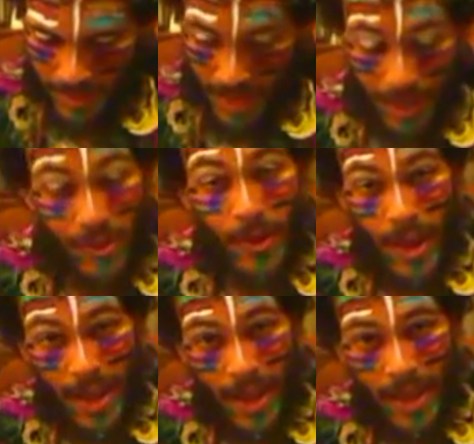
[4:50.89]
Dr.
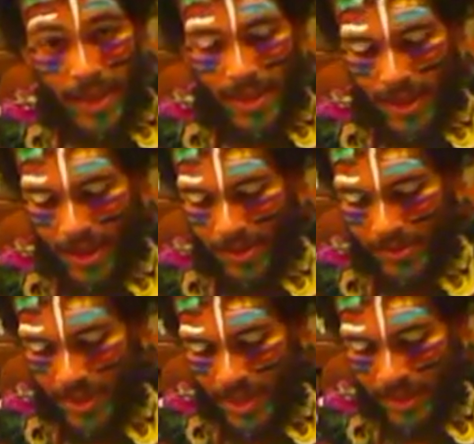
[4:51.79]
Hay
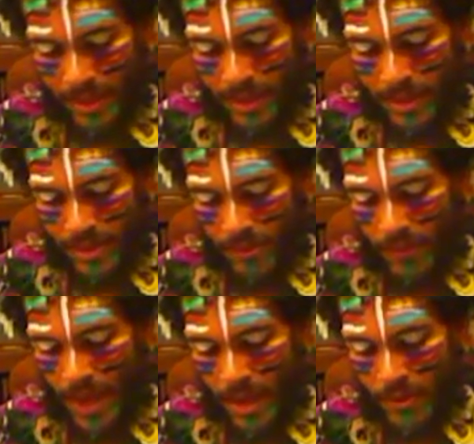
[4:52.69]
of England, the
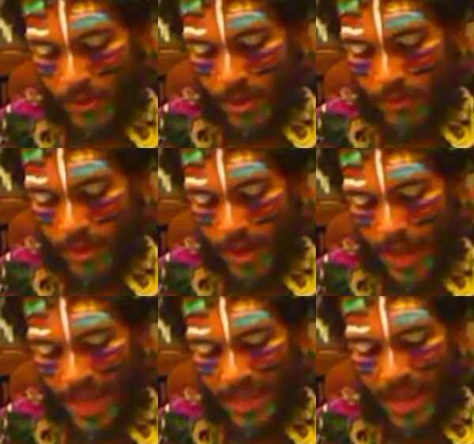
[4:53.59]
founder of the
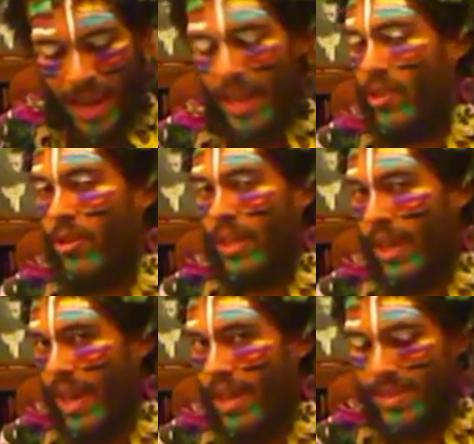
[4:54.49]
anti-uric
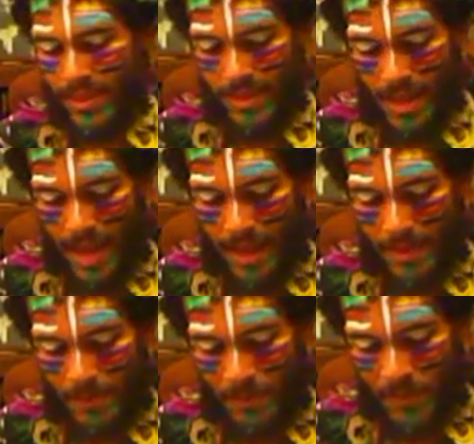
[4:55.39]
acid
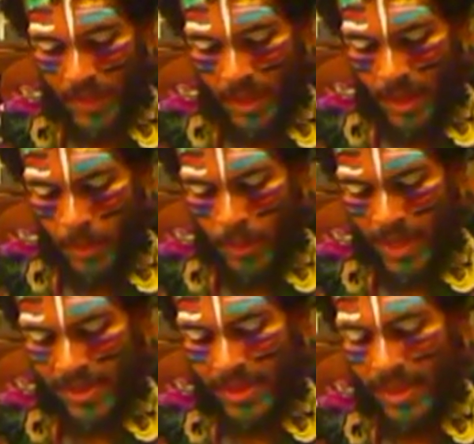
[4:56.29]
diet,
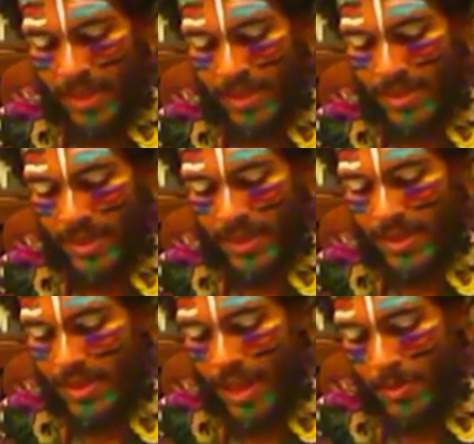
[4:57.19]
based his
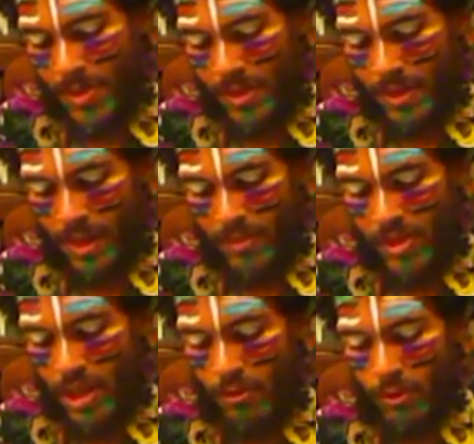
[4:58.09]
conception of
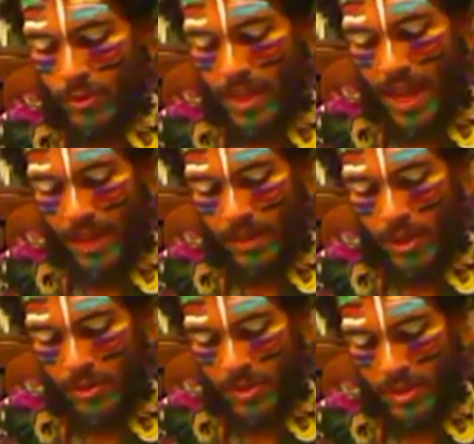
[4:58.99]
general
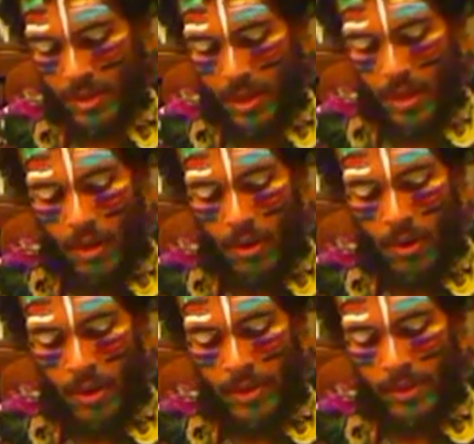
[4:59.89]
diagnosis
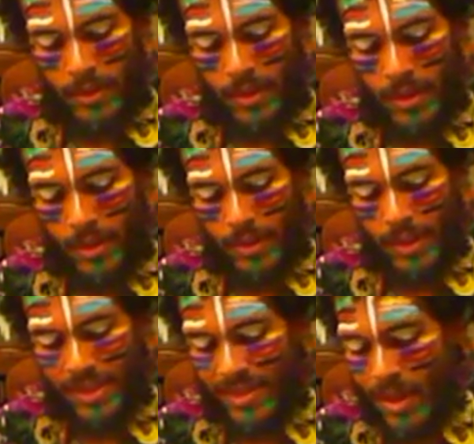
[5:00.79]
on the
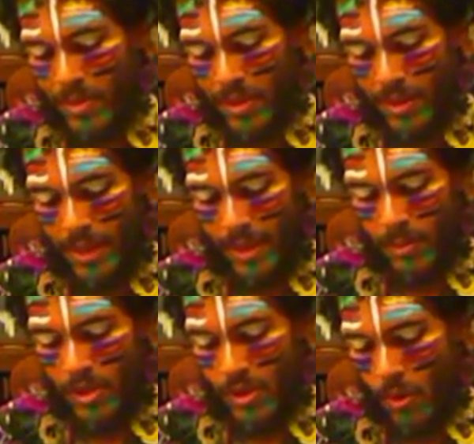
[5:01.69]
assumption that the
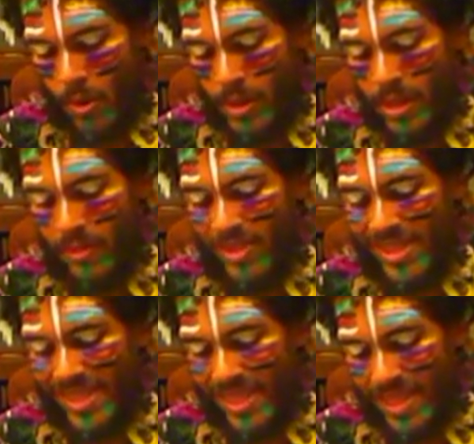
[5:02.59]
majority of
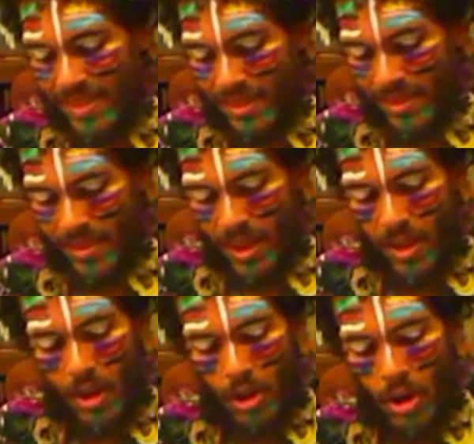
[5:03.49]
diseases
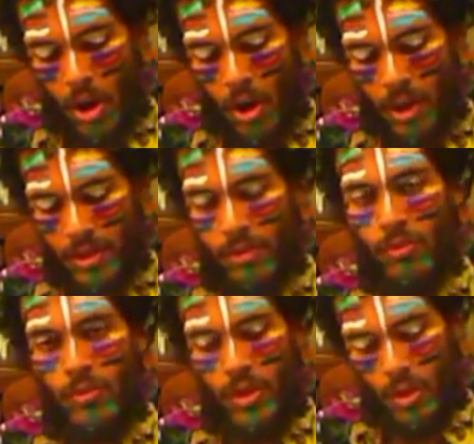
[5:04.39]
are caused
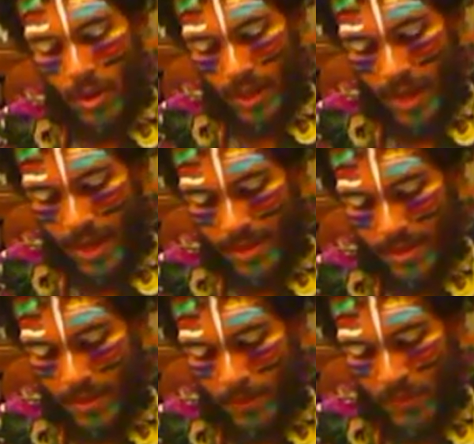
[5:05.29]
through uric
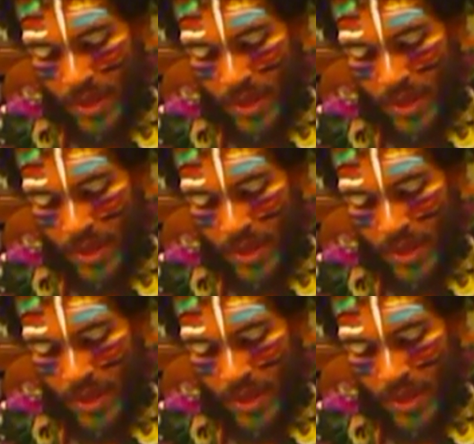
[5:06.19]
acid.